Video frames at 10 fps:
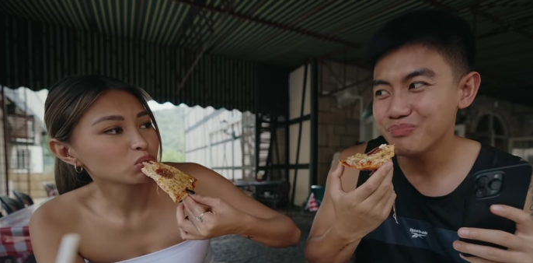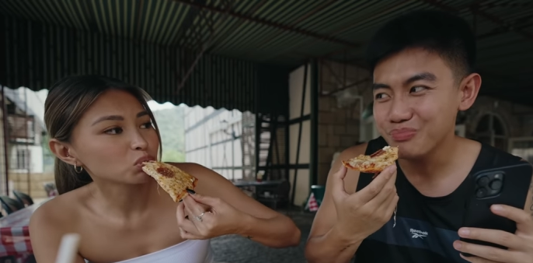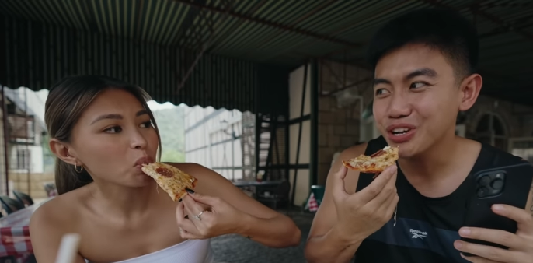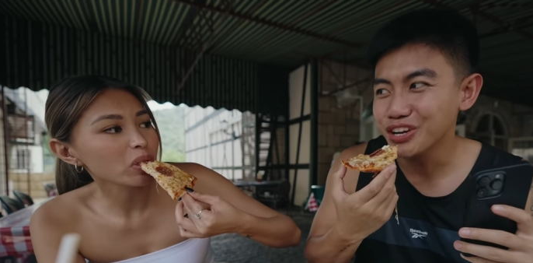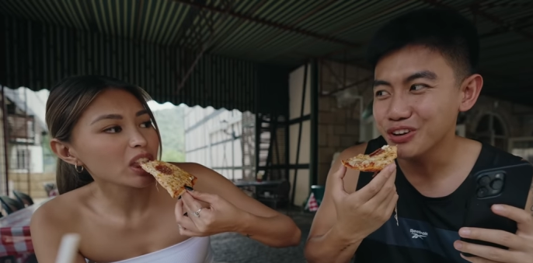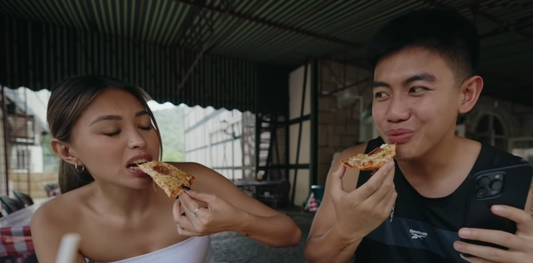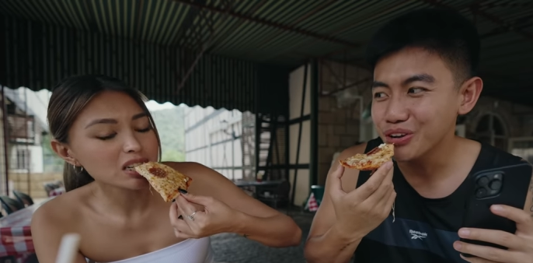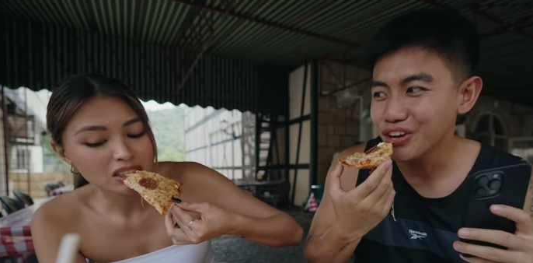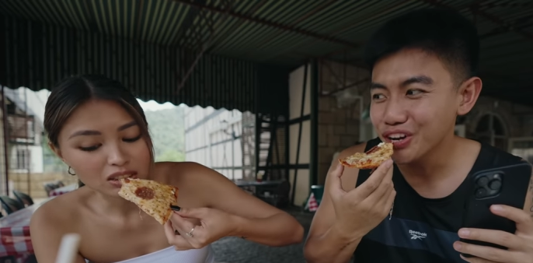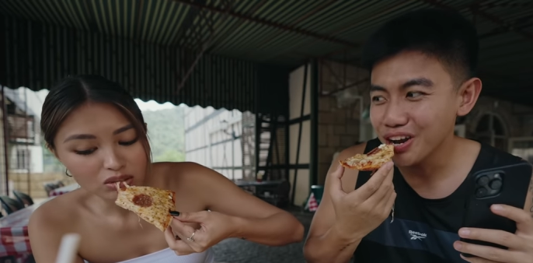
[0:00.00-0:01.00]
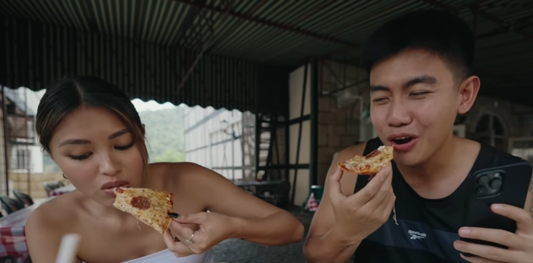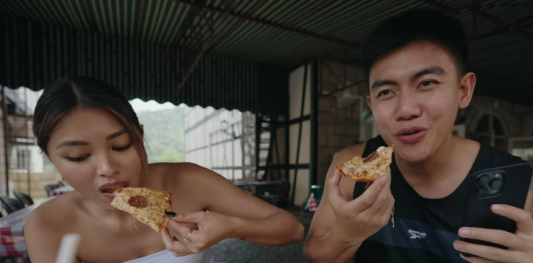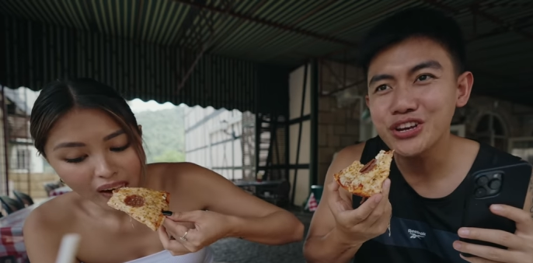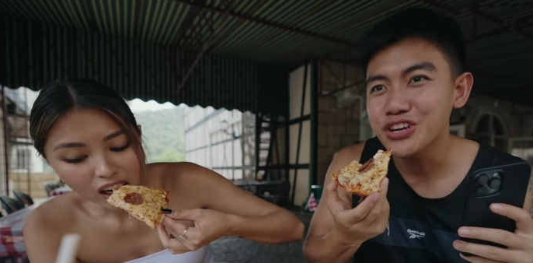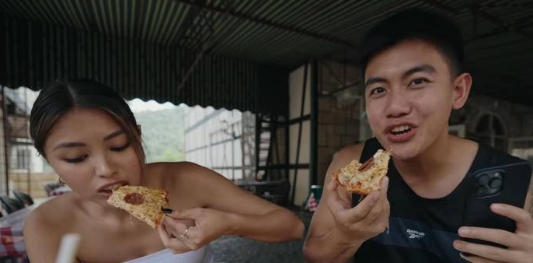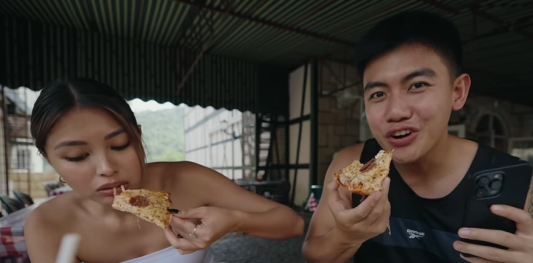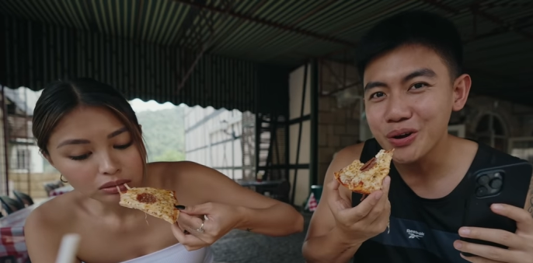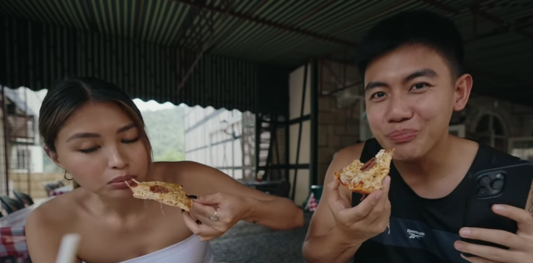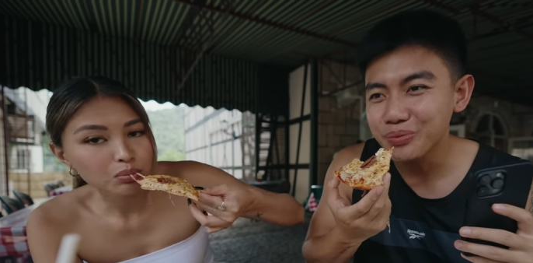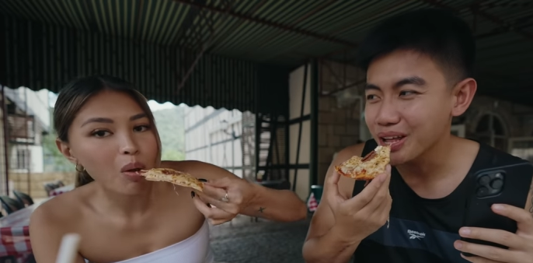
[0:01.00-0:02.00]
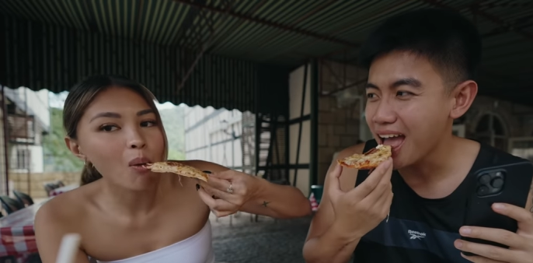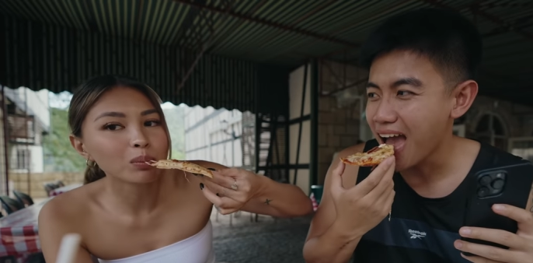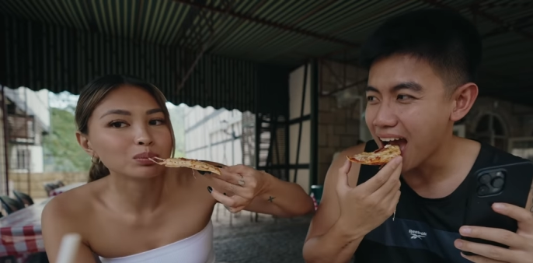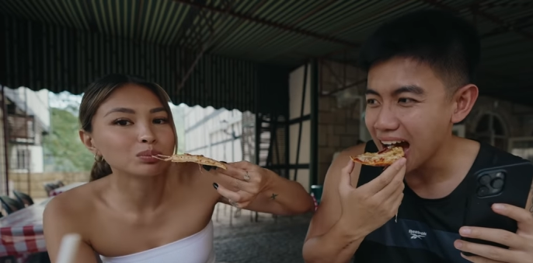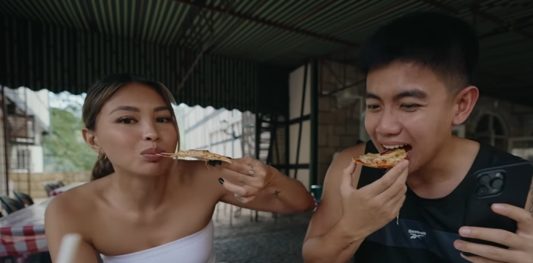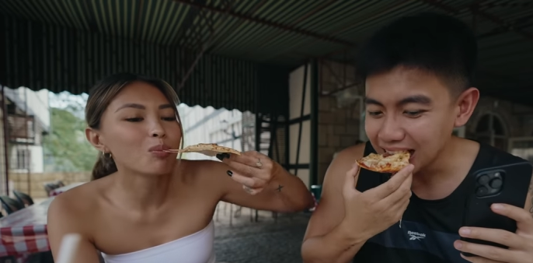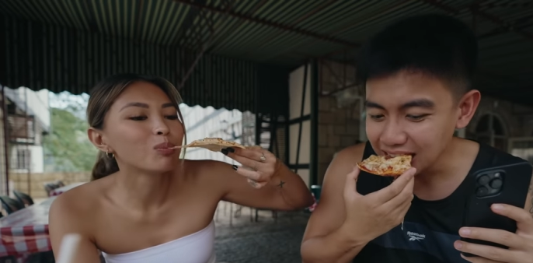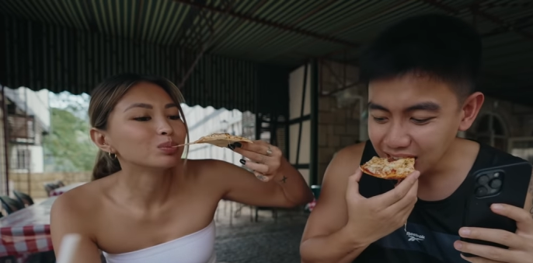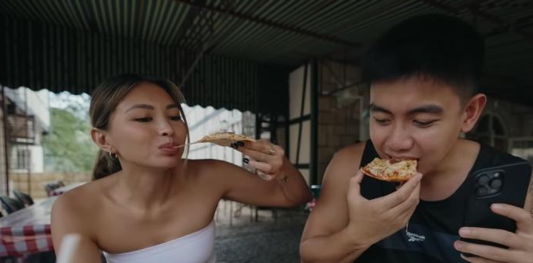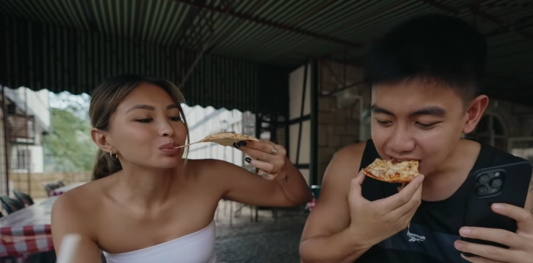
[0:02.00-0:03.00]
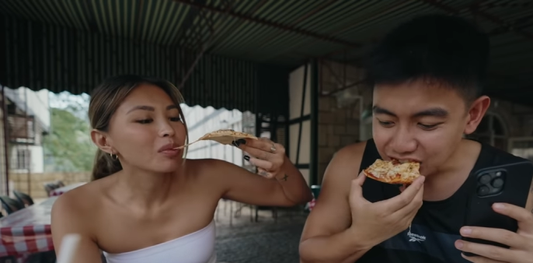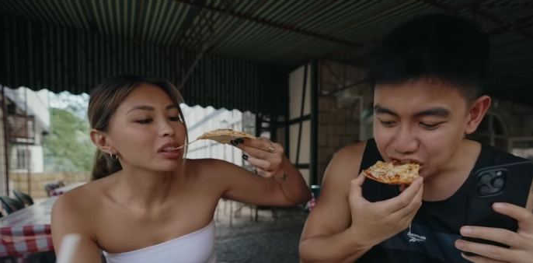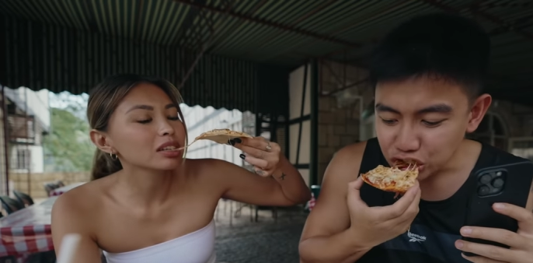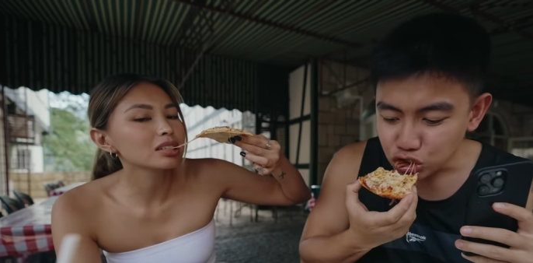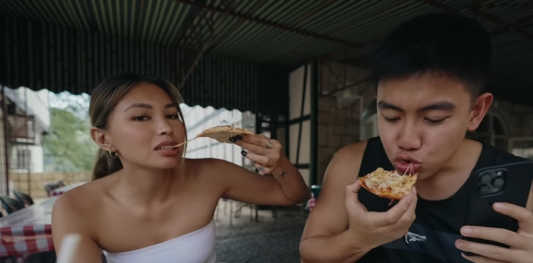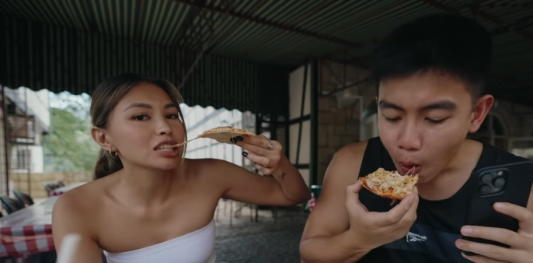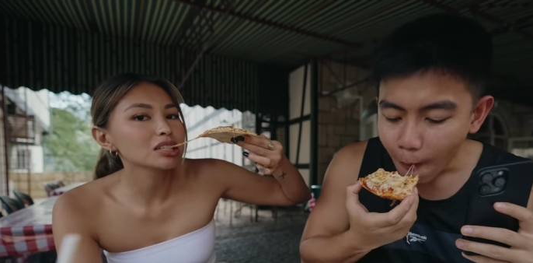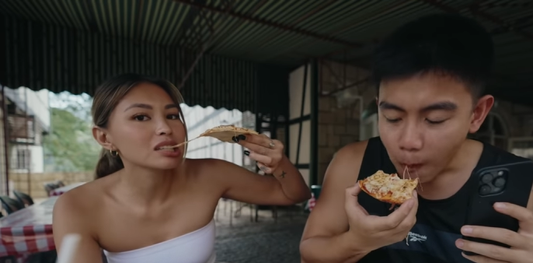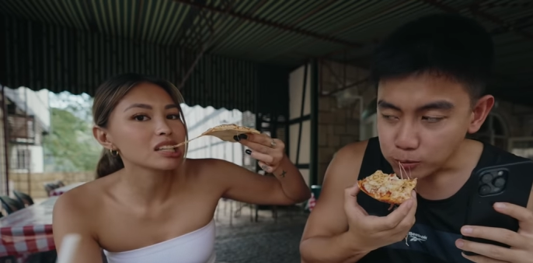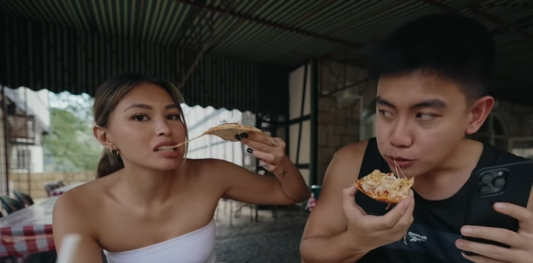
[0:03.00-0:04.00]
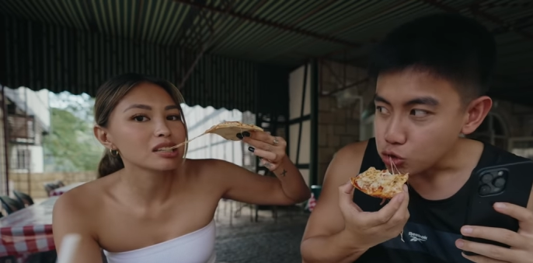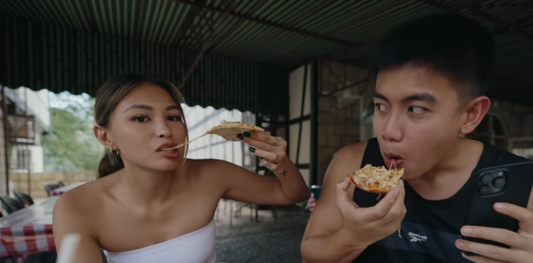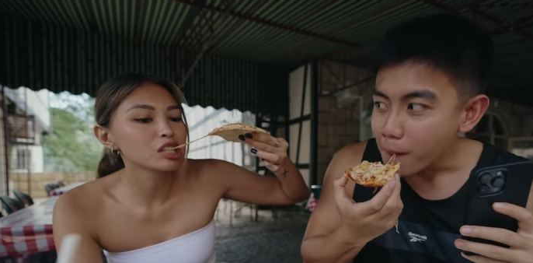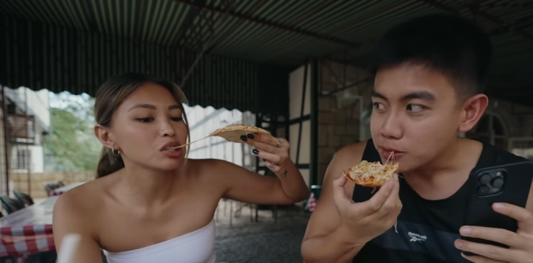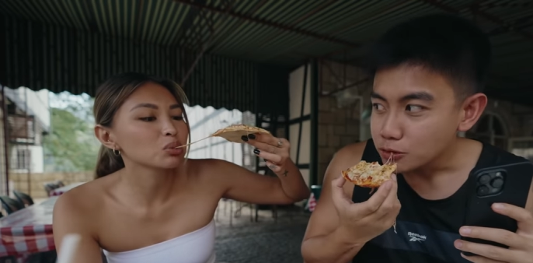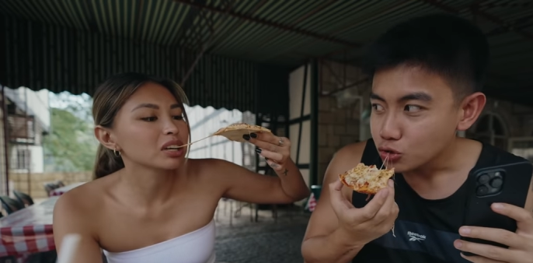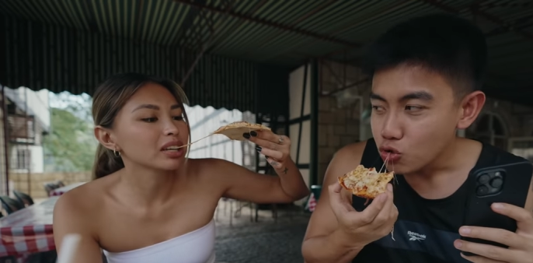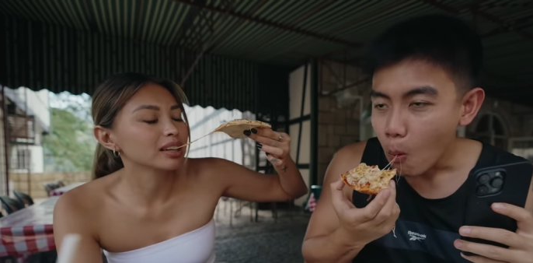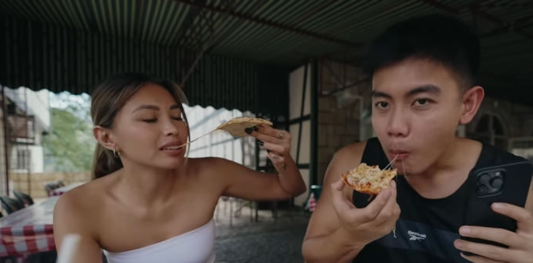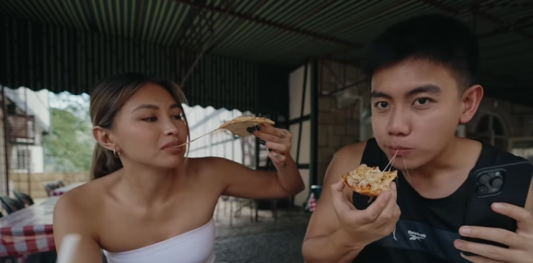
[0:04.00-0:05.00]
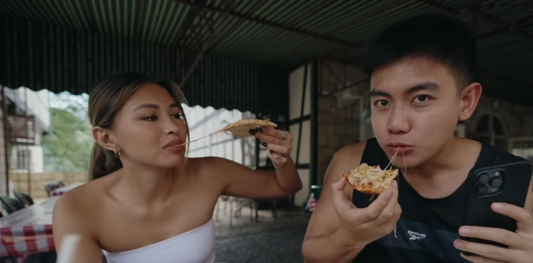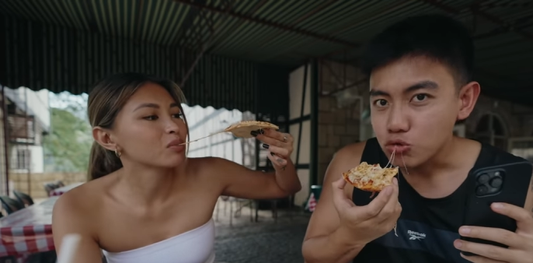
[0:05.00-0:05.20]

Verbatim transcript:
Speaker 1: Pretty good, pretty good. Are we in Europe?
Speaker 2: Look at this, look at this. This is what I love.